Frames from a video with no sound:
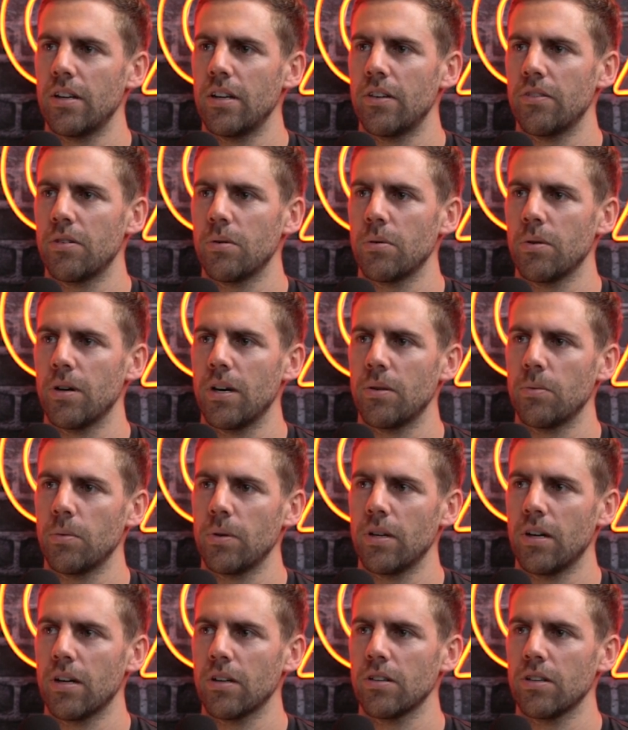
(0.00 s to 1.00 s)
everyone.
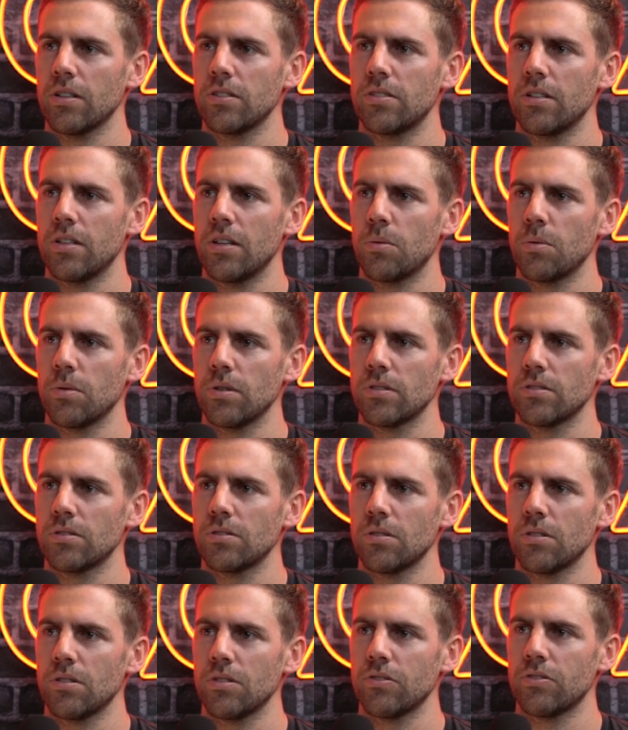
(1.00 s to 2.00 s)
When I got here, it was
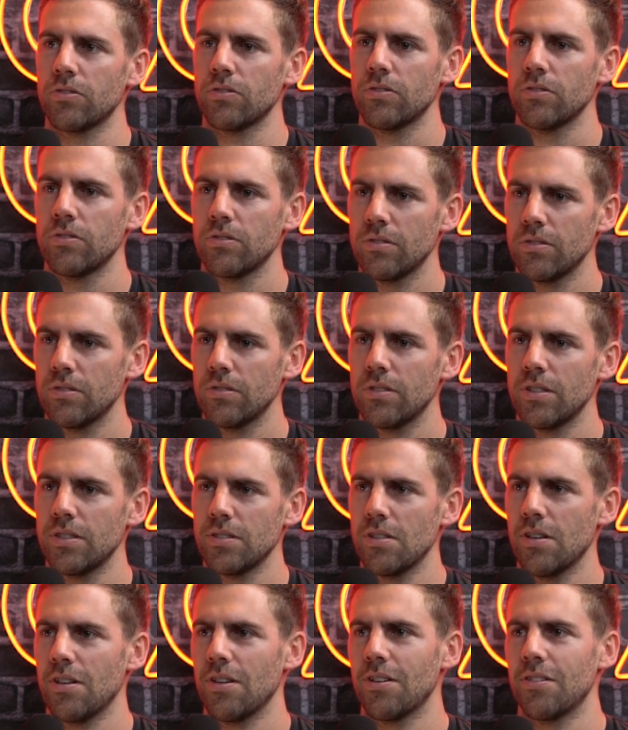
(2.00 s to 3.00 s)
sort of,
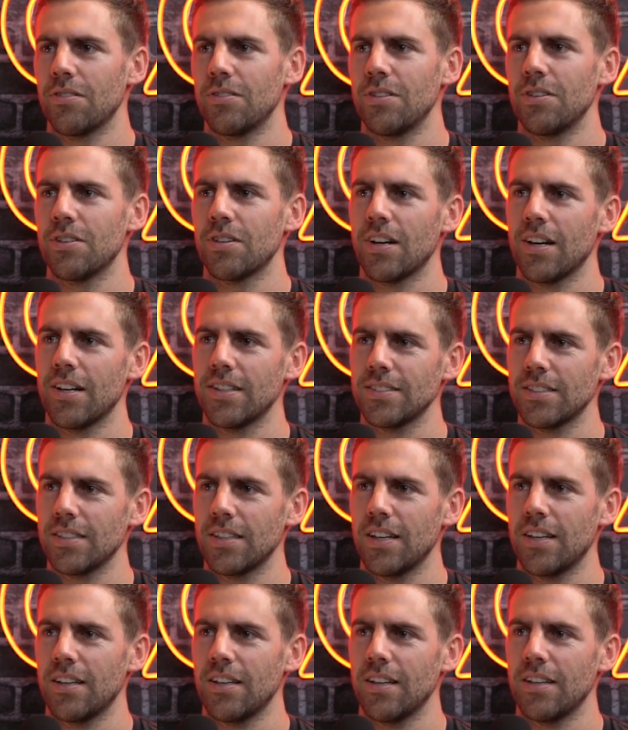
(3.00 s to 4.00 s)
there's a lot of new guys
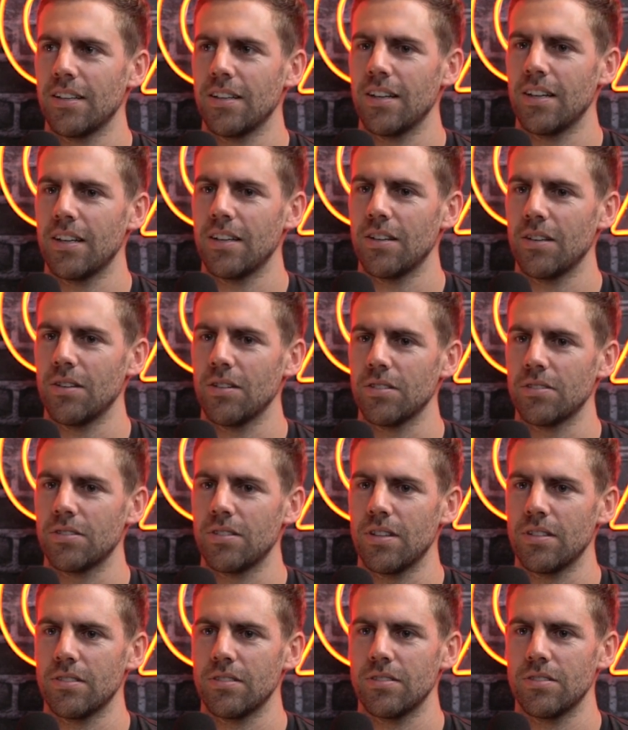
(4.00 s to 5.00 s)
again, and a lot
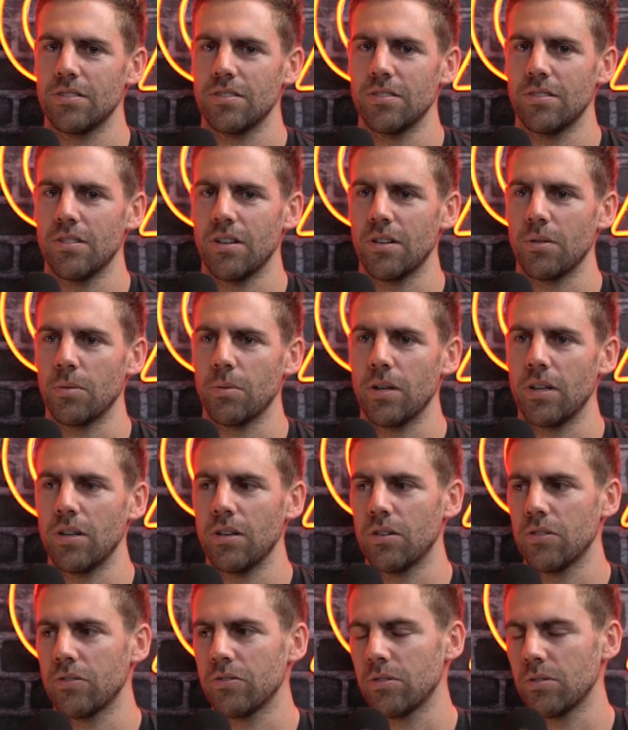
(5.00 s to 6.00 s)
that you're not aware
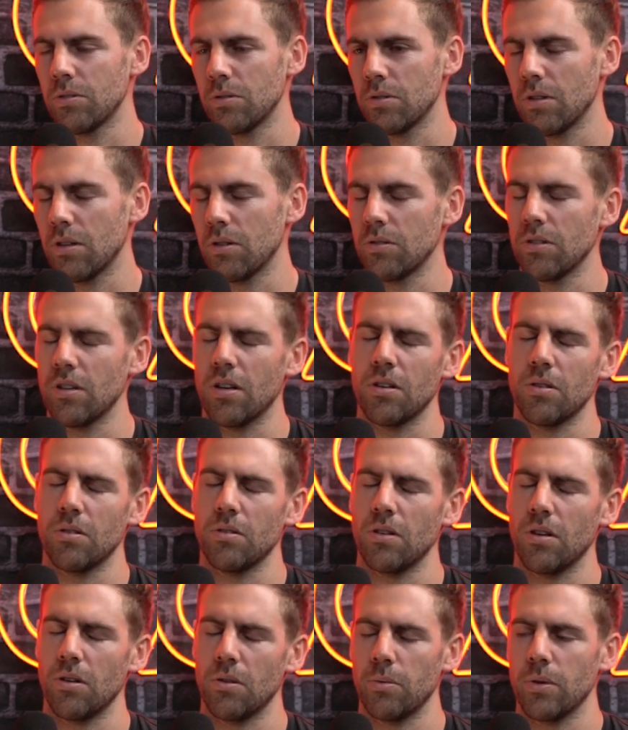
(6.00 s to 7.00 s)
of, or not
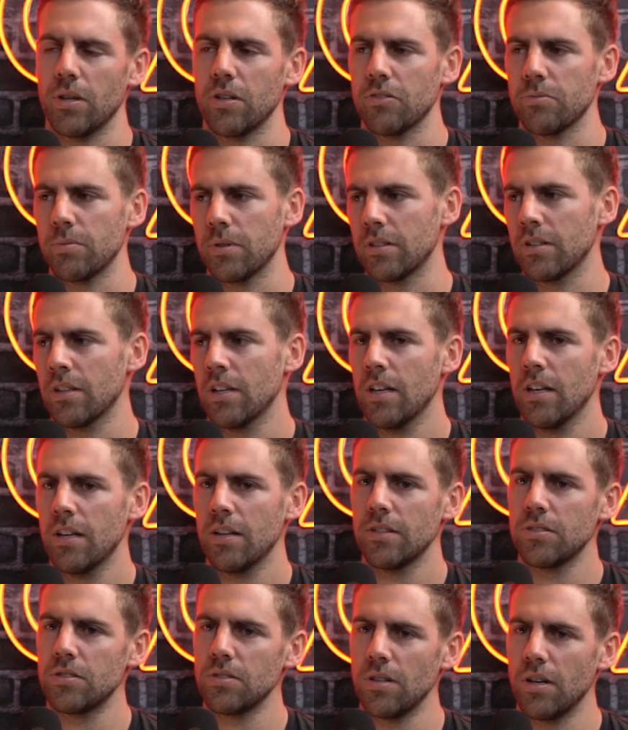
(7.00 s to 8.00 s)
aware of, but
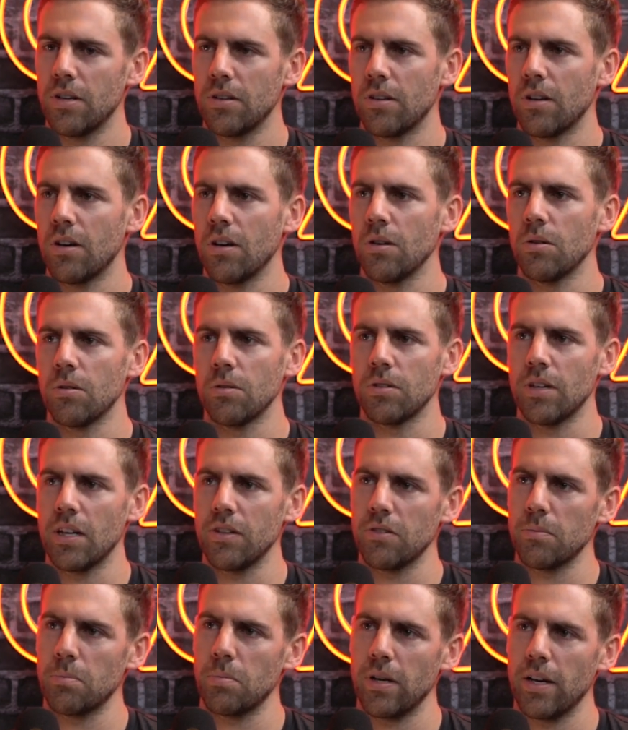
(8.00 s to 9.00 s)
that you don't know or
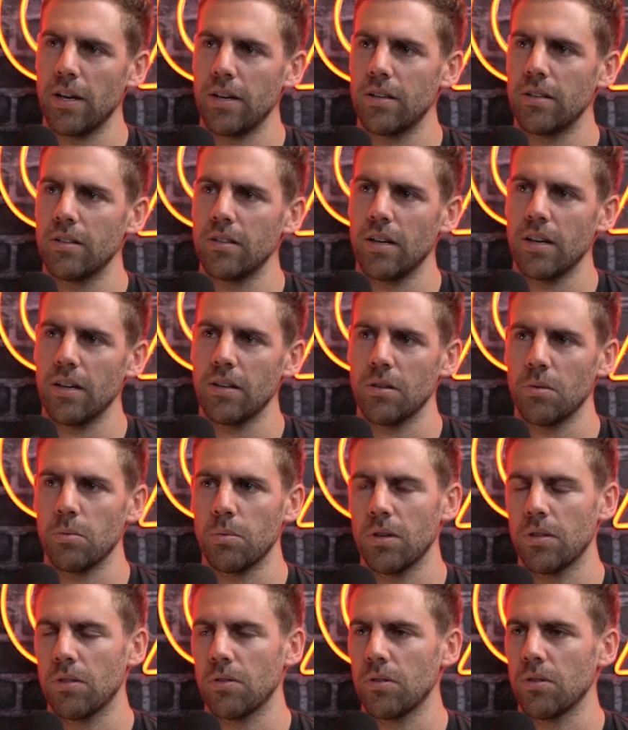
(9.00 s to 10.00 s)
never played either
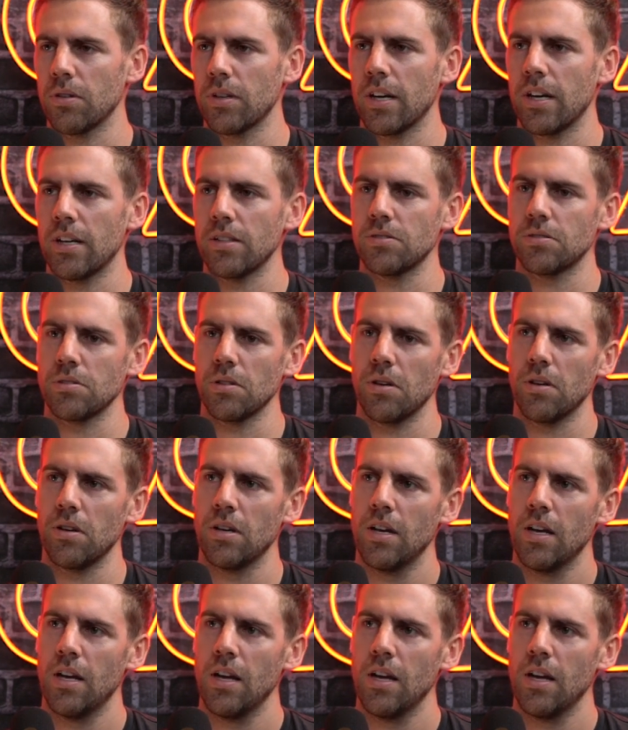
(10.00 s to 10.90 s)
with or against. So